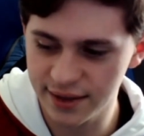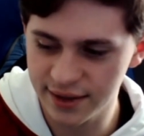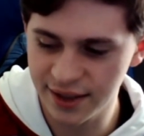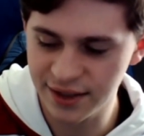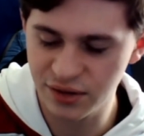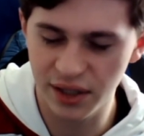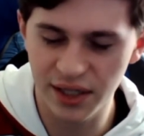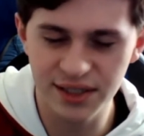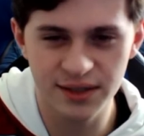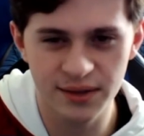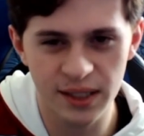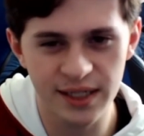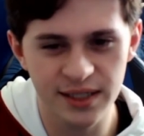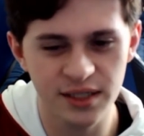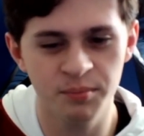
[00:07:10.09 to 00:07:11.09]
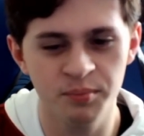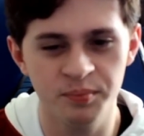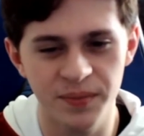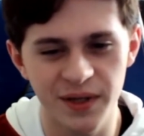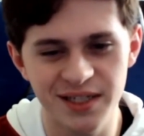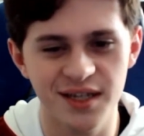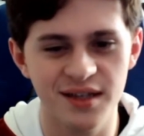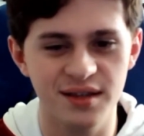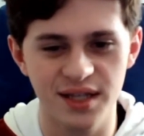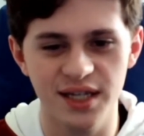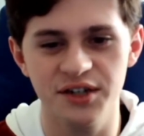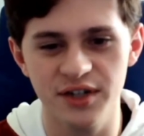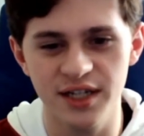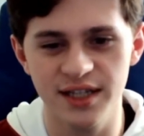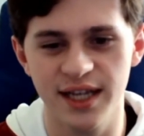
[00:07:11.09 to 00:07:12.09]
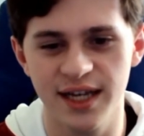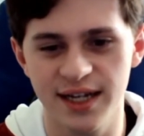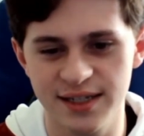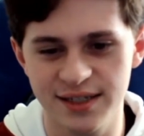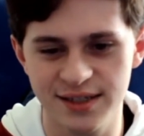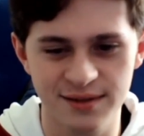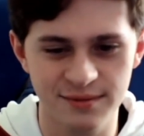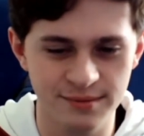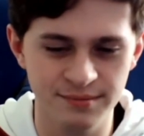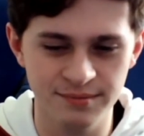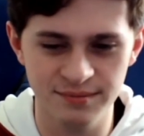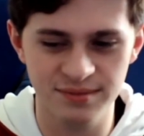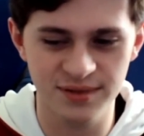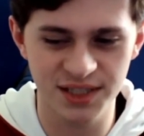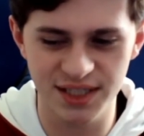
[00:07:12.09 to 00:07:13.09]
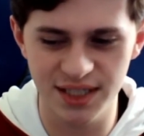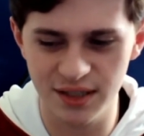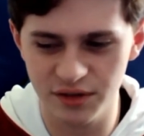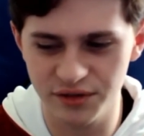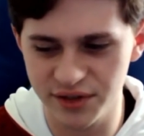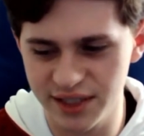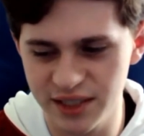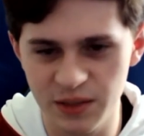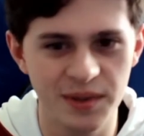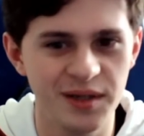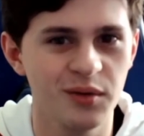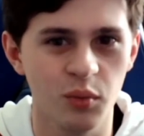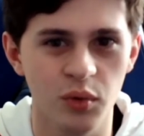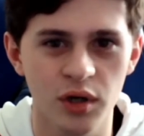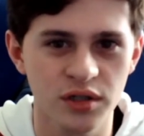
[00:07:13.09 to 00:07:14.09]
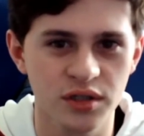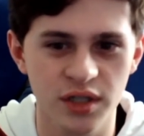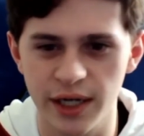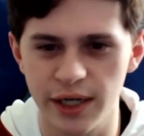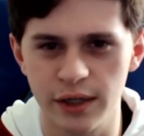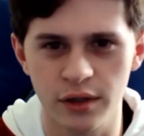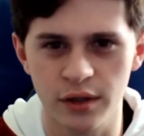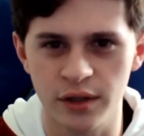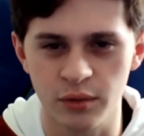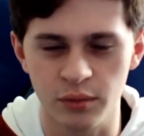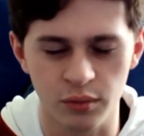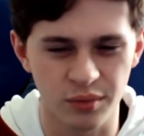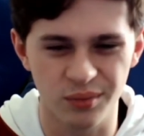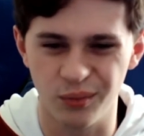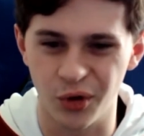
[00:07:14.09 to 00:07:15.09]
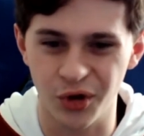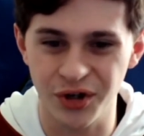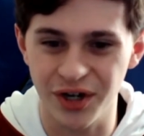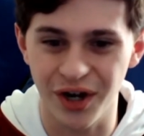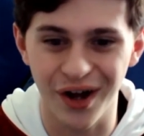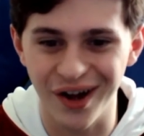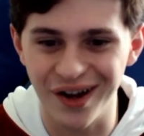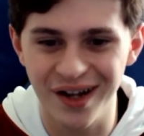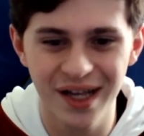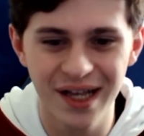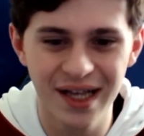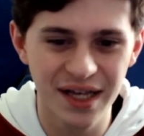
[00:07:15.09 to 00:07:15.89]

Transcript: That's it's an, it's a it's a theory that is still need to be worked on worked on.